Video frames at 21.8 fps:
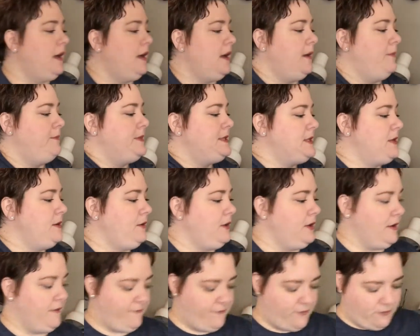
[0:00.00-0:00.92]
So
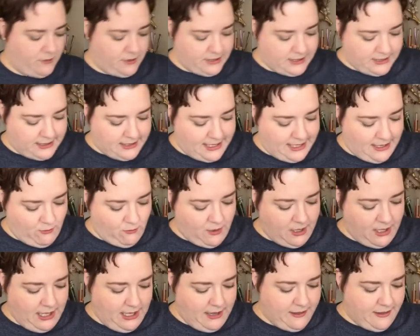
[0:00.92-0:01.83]
looking forward to that
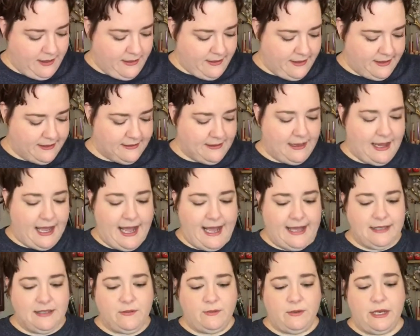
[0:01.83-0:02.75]
one. And then this
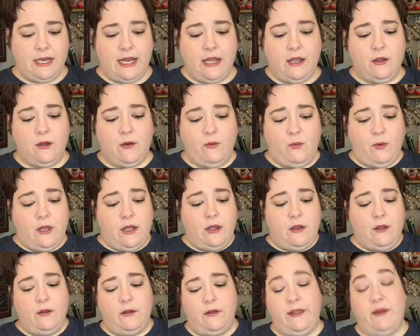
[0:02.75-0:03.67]
last one at
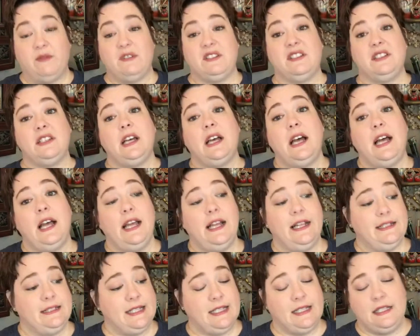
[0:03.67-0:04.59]
Goodwill, there was
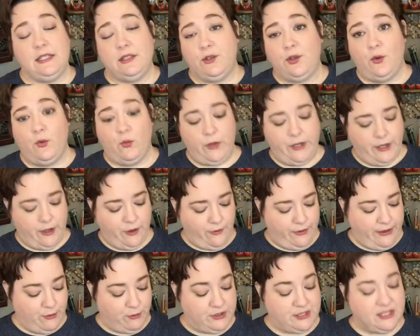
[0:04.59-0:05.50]
tons at this Goodwill.
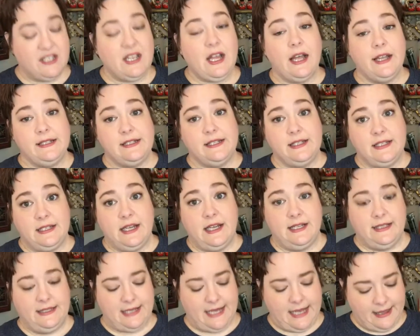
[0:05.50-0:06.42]
There was tons and
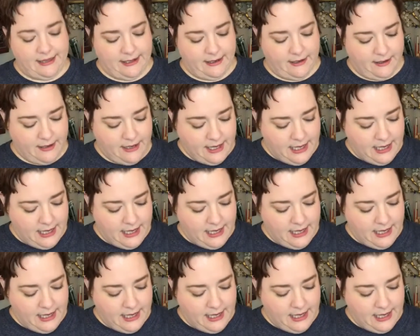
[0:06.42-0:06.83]
tons out there.